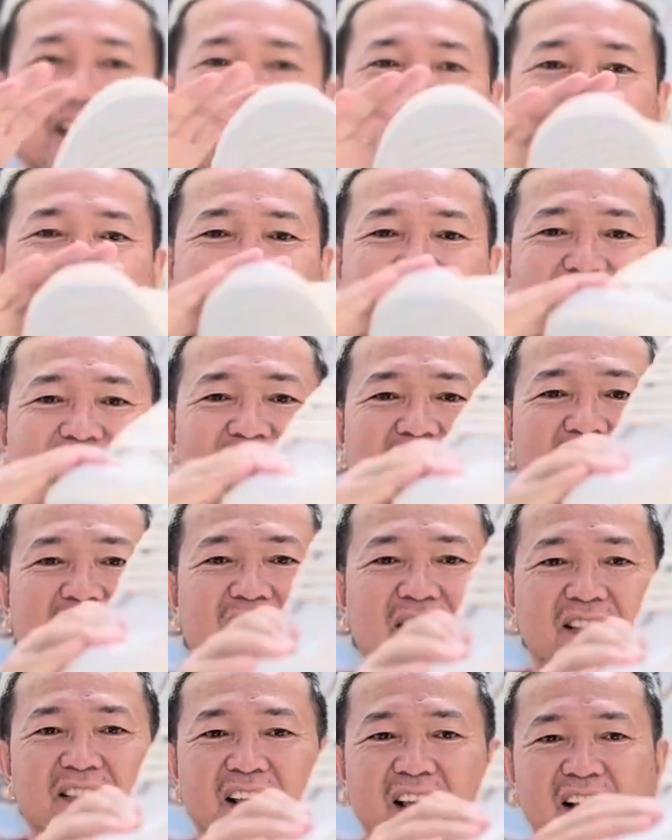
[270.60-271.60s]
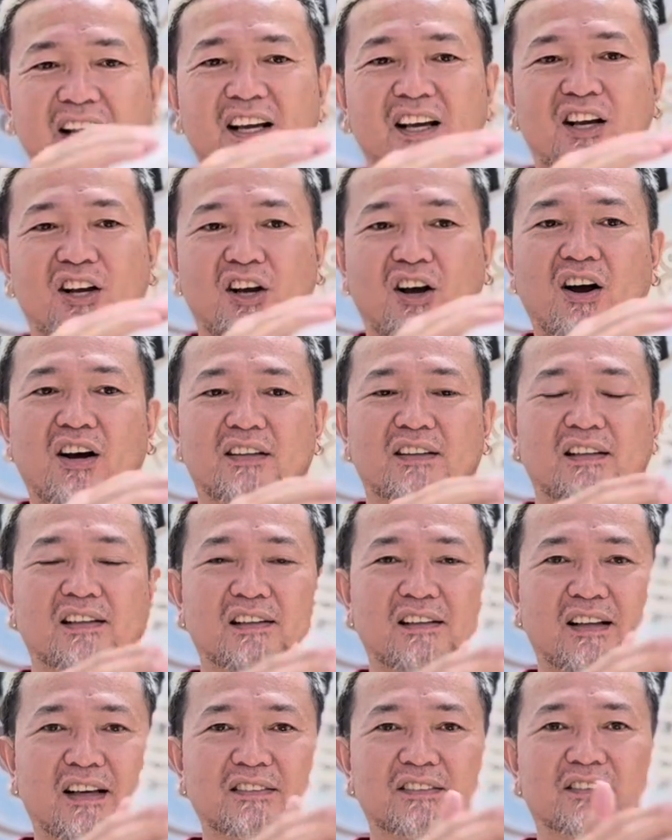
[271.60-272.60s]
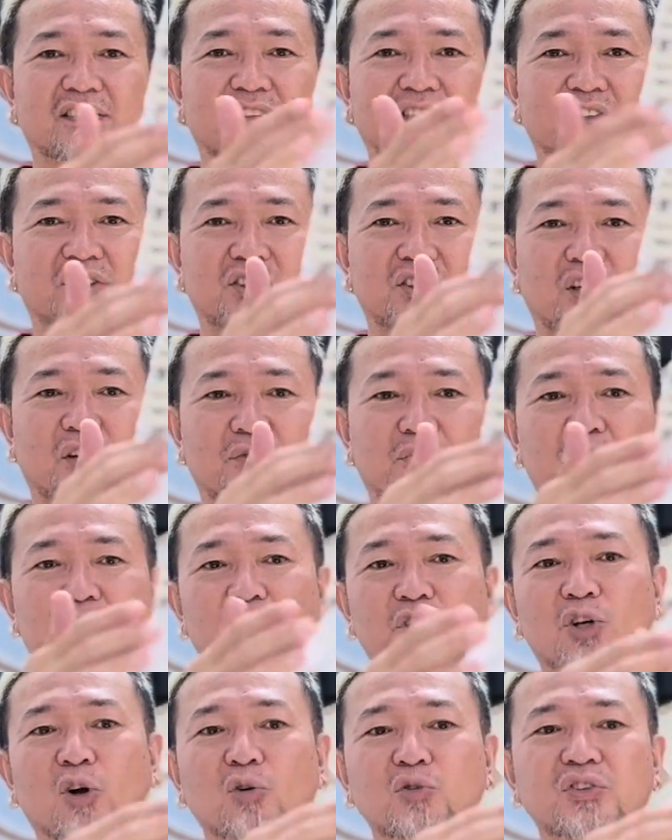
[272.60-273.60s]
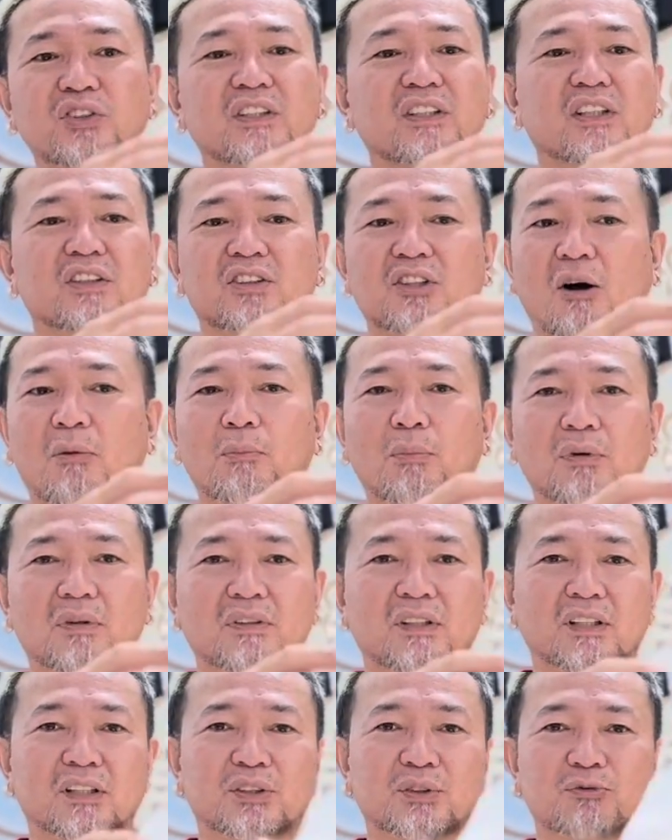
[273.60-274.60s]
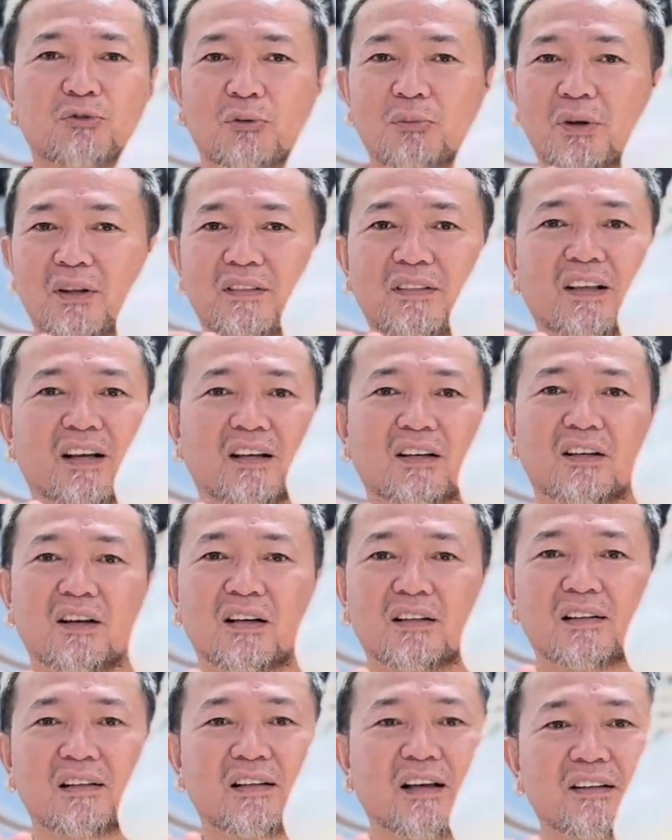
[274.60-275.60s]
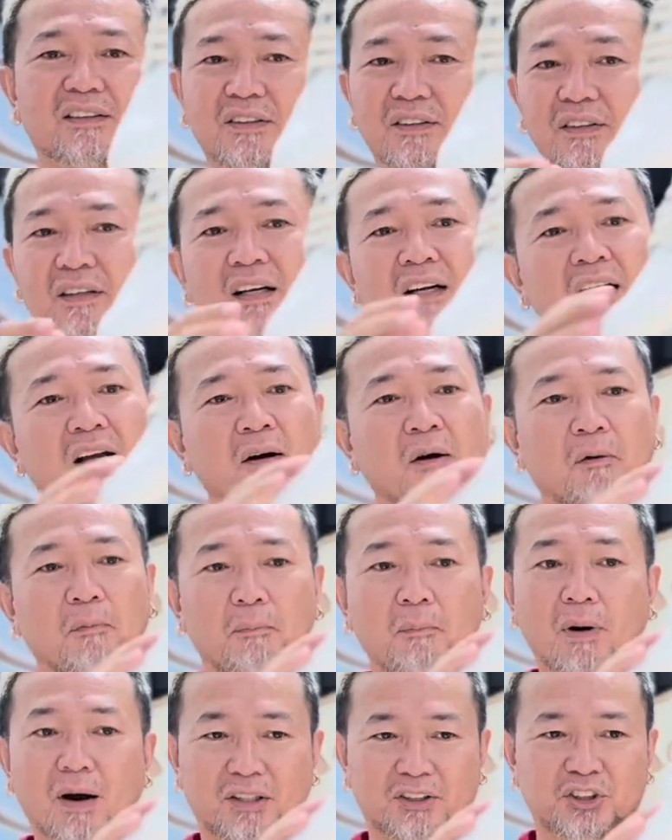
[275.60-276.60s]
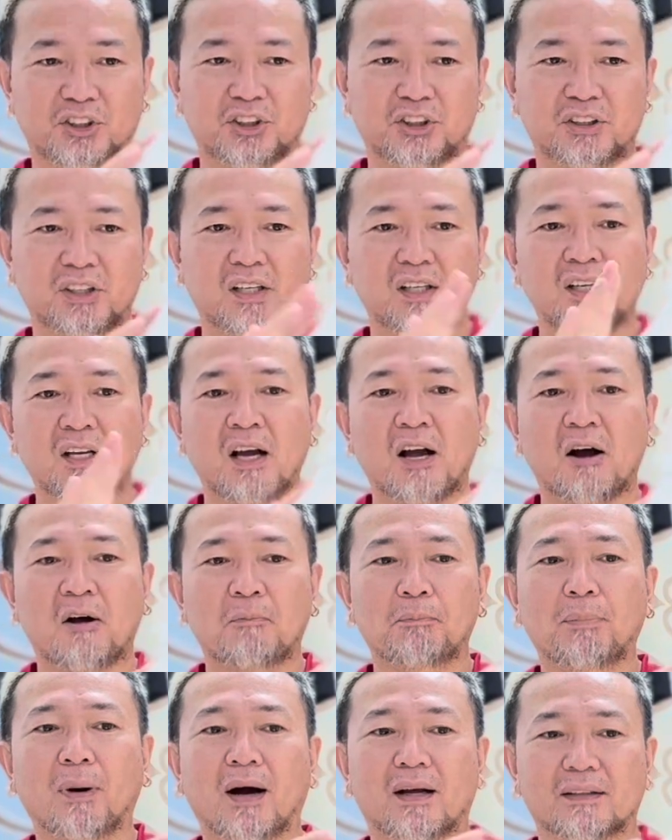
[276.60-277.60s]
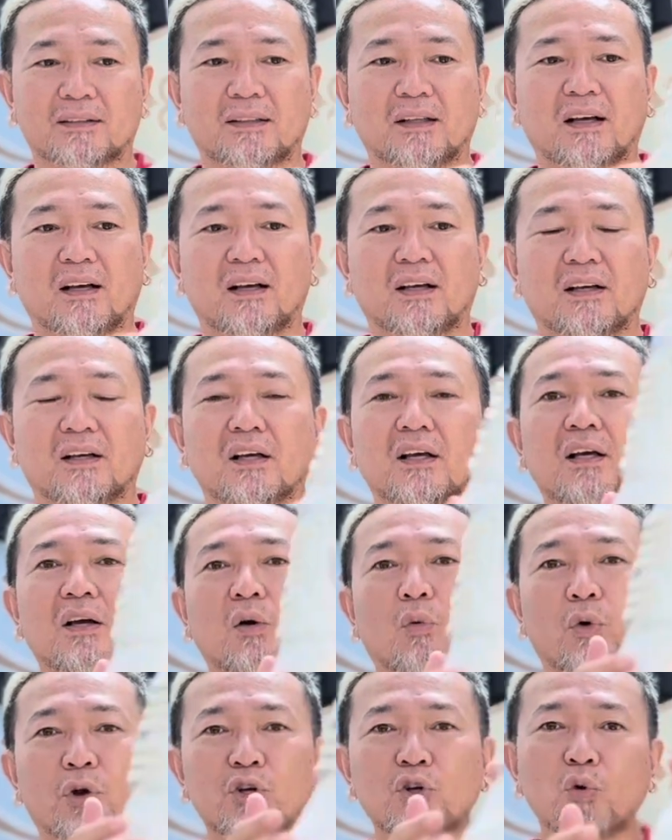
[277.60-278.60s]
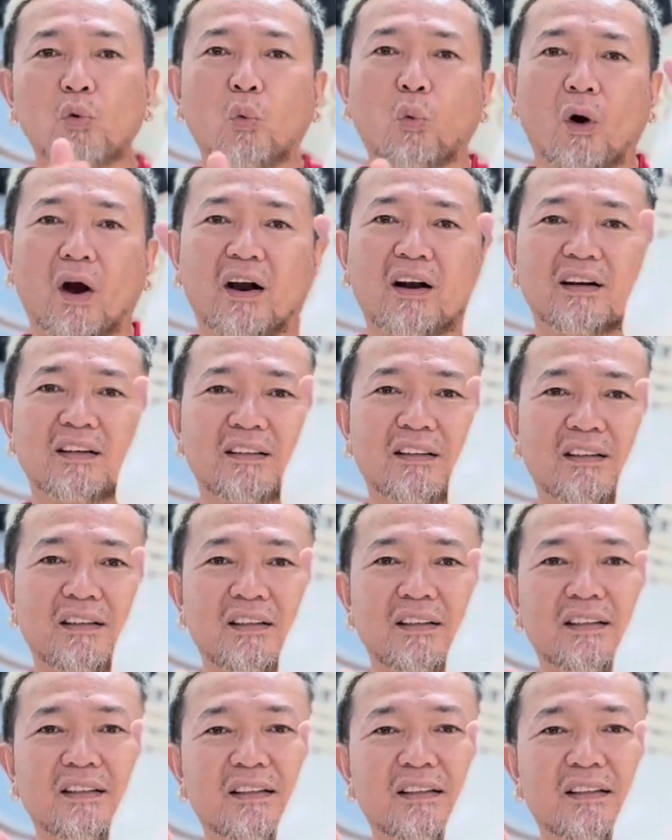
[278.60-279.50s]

nice thick cut leather and stuff. You don't see the tumbleness from a thick cut leather much, but when you wear